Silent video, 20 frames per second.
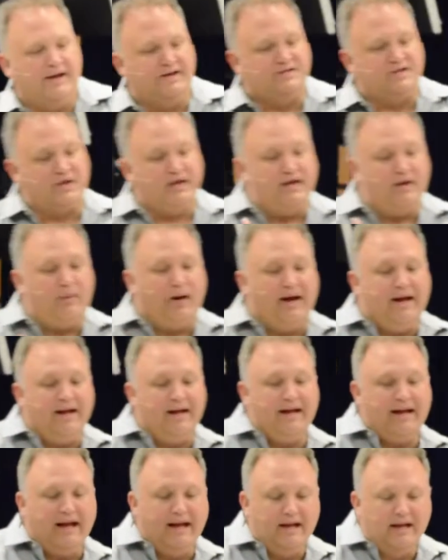And so, anyway,
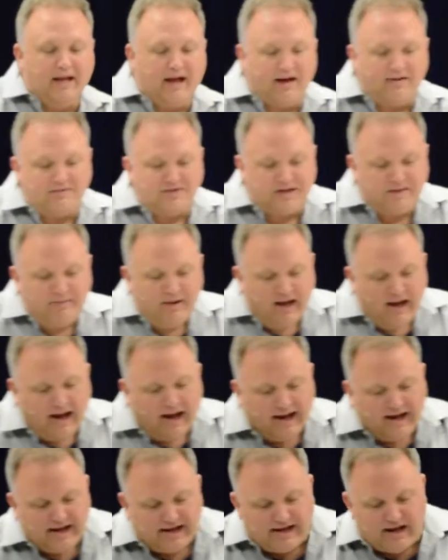he, he loves him
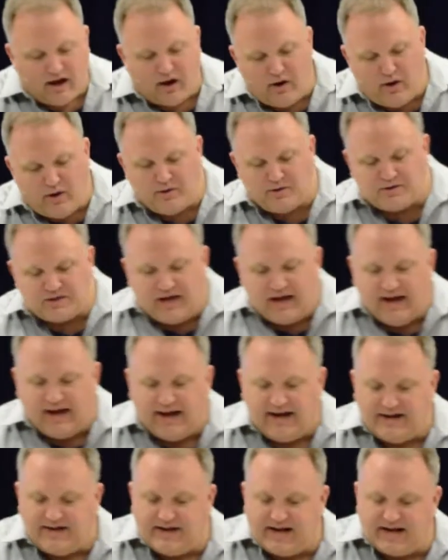and he goes
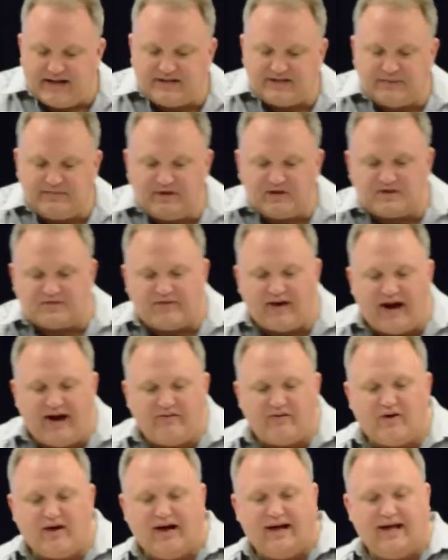and does him this
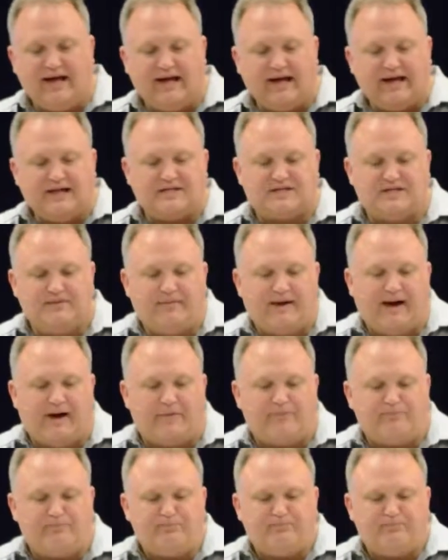favor and he gets him out.